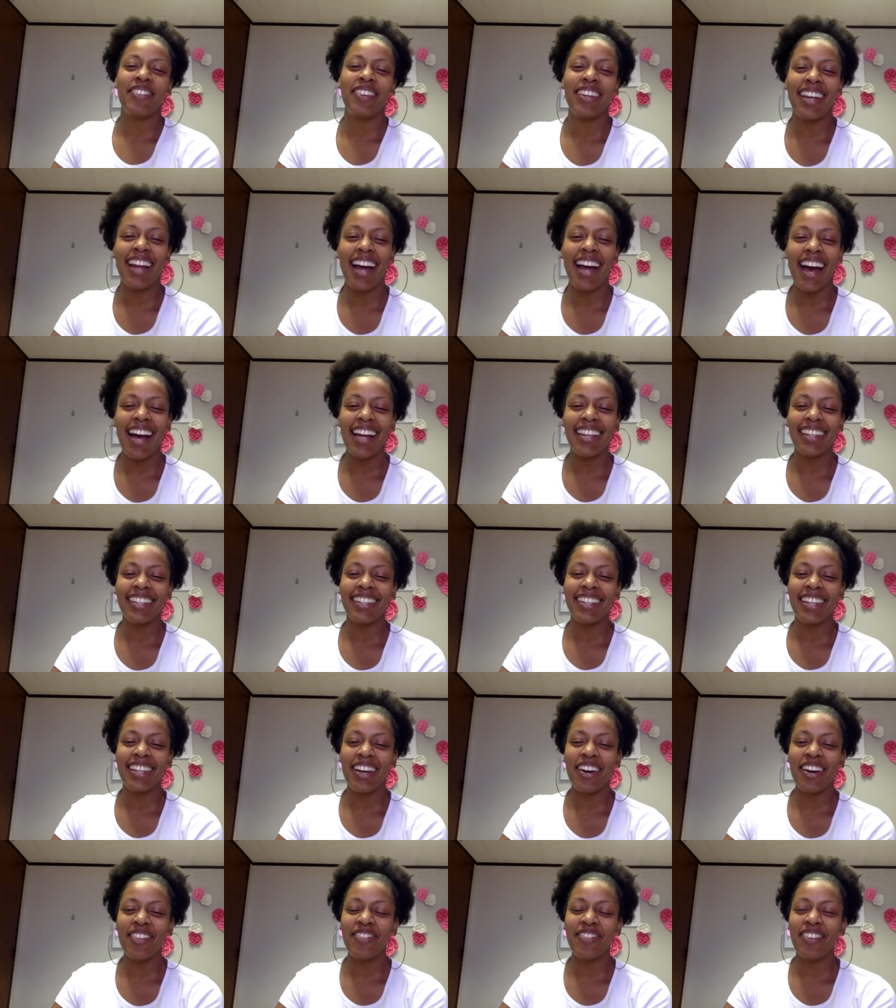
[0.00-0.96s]
it. I
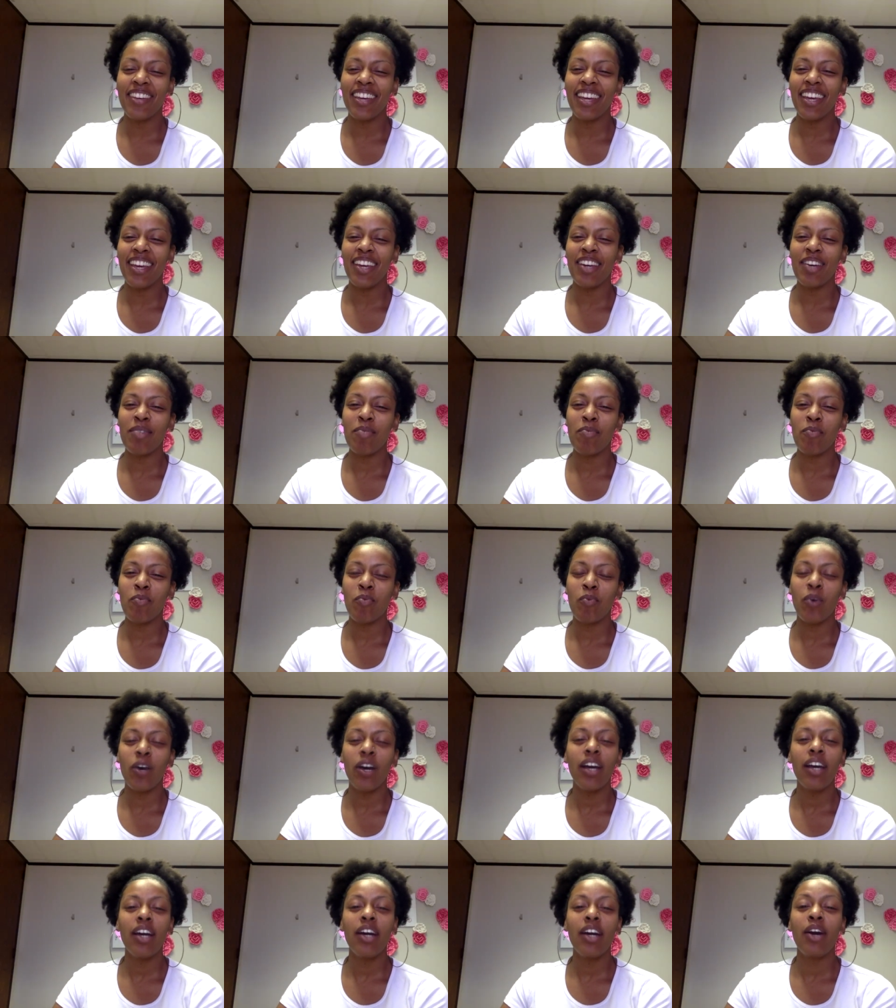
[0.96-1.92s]
love it.
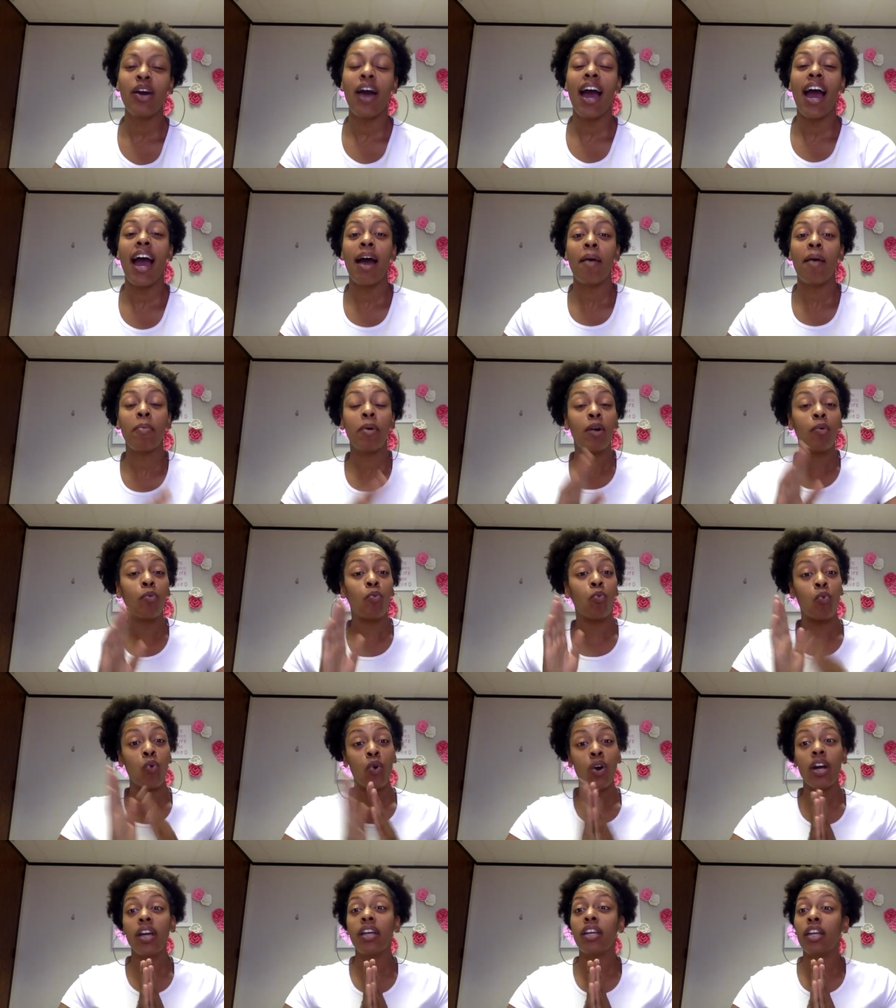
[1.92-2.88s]
Well, I
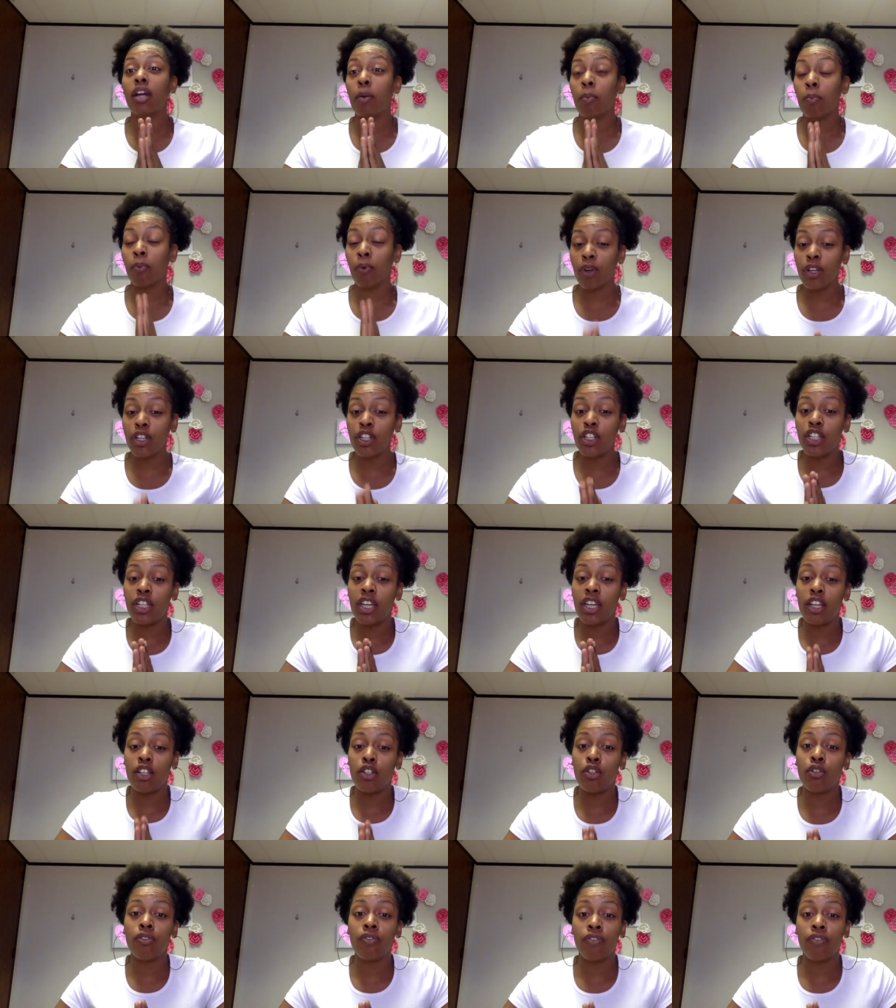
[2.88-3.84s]

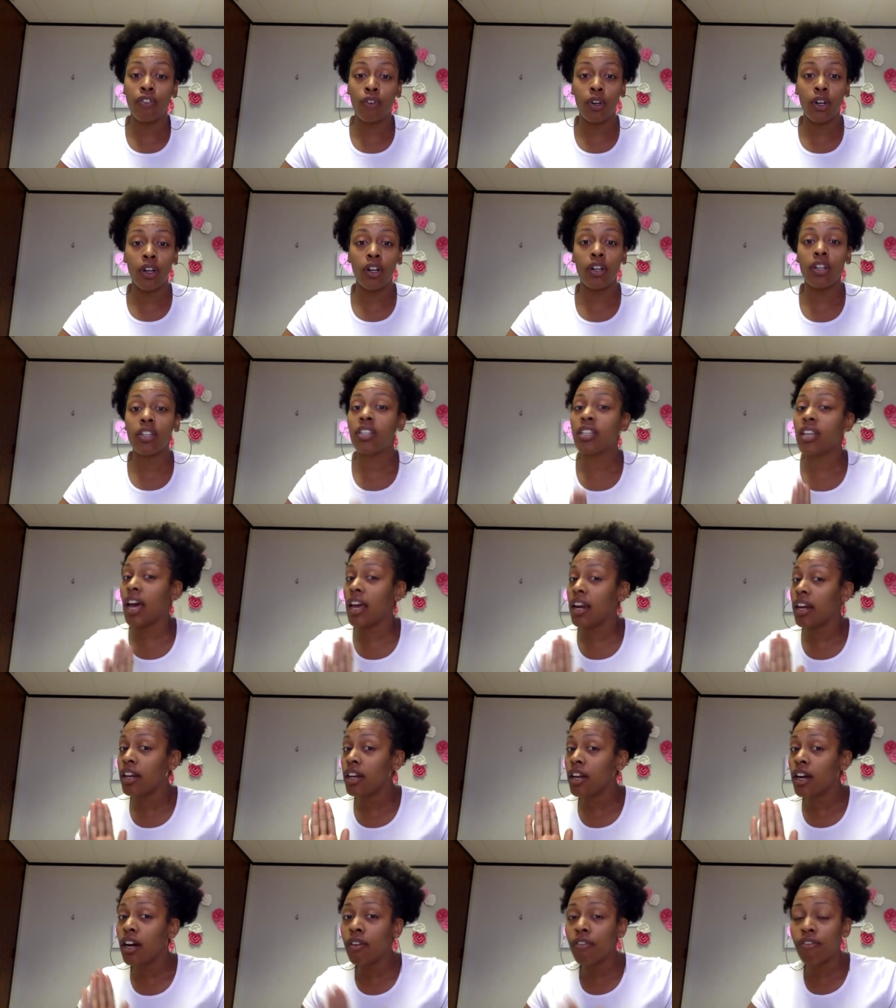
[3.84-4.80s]
appreciate you for
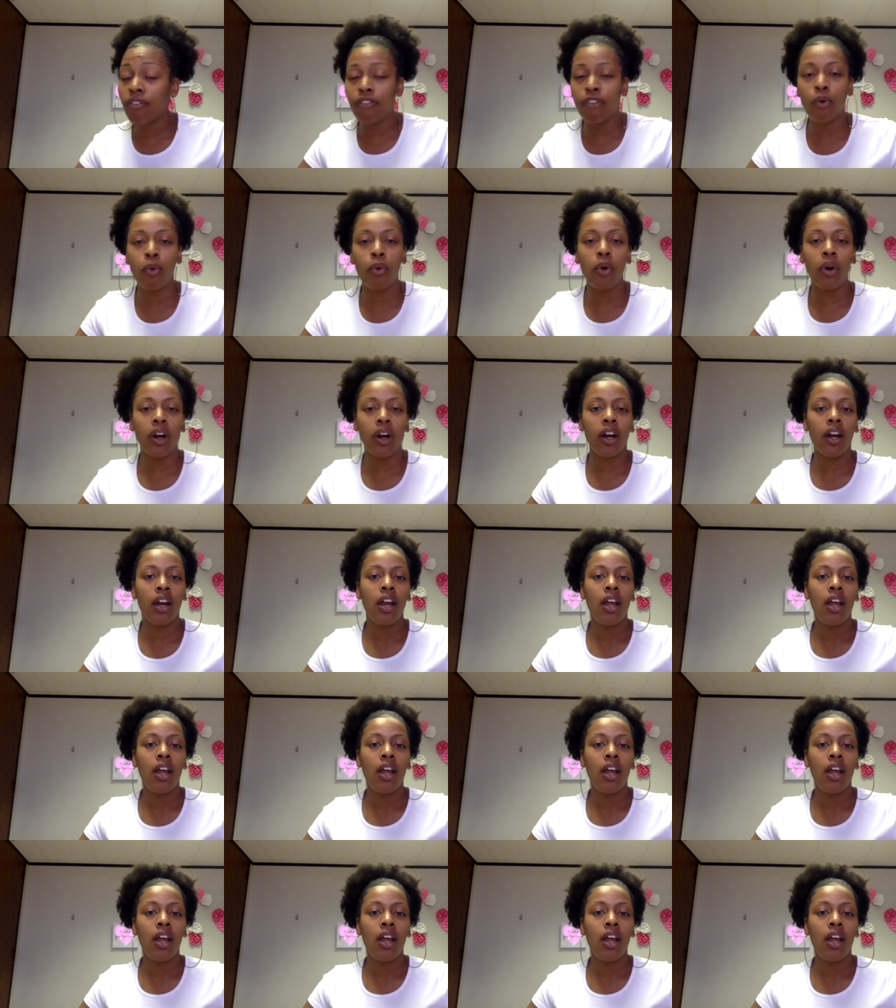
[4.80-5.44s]
signing up for